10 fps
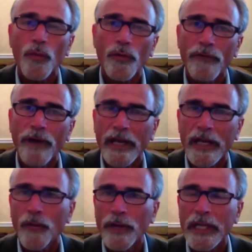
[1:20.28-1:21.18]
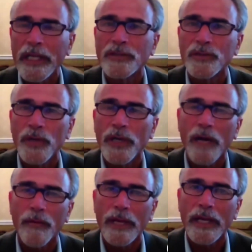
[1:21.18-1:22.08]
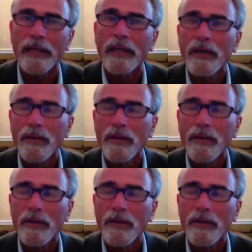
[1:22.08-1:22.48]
we're finding that we need to accommodate